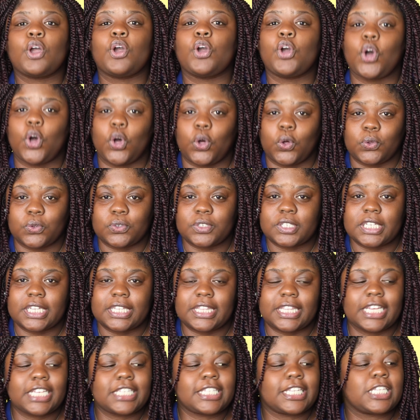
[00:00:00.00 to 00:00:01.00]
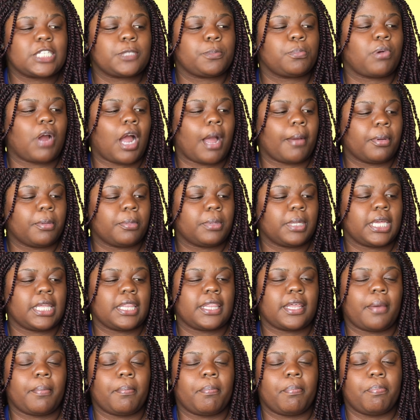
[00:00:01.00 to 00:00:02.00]
goals. This is probably
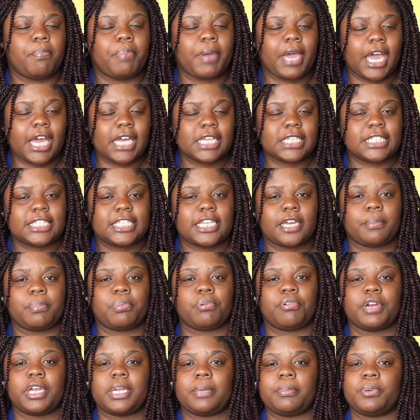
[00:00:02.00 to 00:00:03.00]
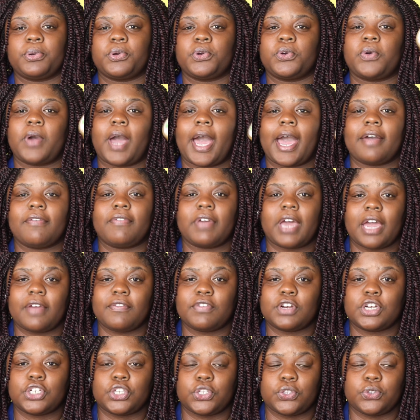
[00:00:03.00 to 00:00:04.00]
the best pre-poo I've
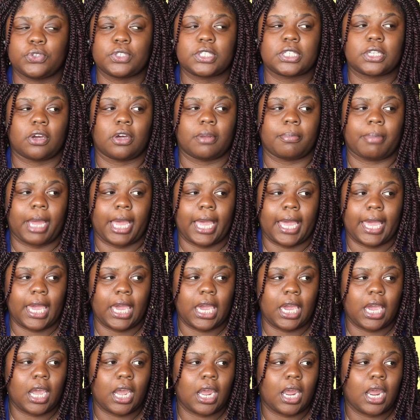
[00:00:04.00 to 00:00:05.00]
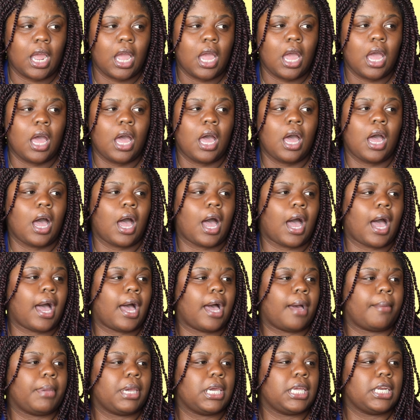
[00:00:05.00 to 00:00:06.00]
ever used on my hair.
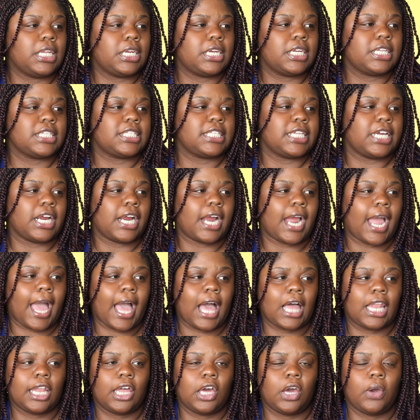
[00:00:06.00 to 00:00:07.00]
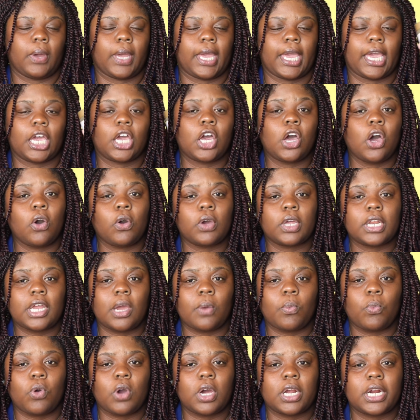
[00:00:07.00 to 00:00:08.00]
And it is their aloe and
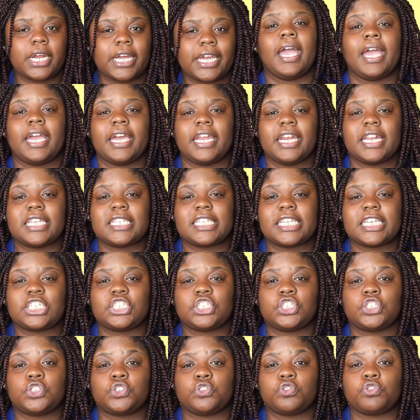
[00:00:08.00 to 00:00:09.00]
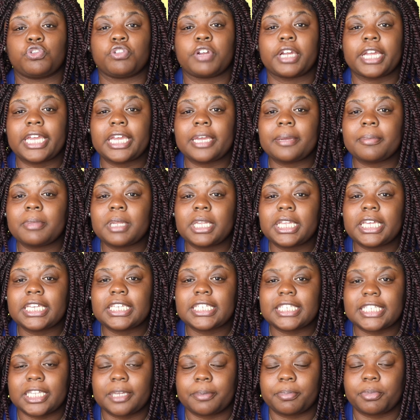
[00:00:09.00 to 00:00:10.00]
coconut water. It is extremely
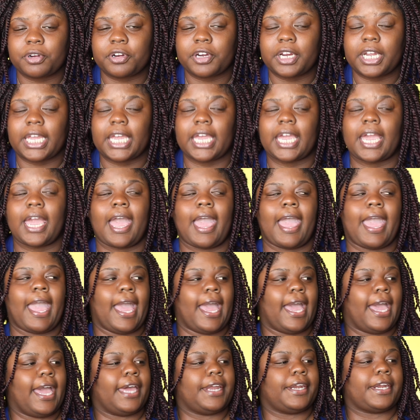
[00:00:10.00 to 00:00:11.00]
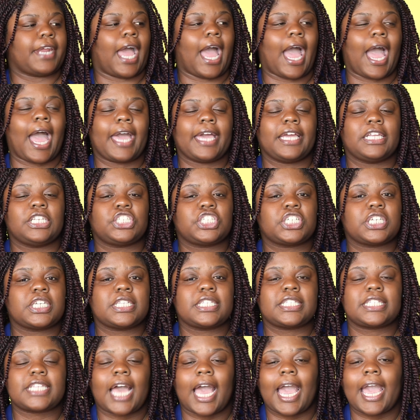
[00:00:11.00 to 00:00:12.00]
slippery, and
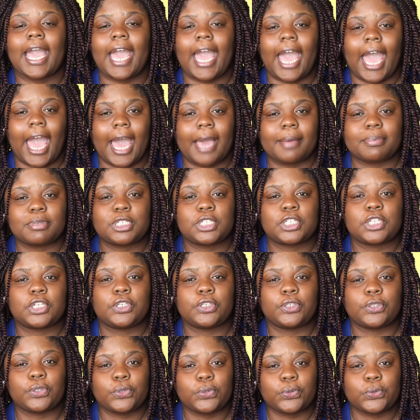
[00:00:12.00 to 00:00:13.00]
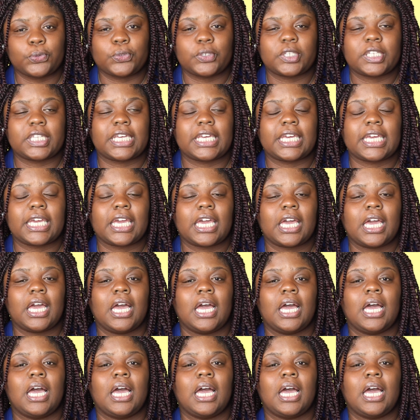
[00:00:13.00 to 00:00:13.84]
I absolutely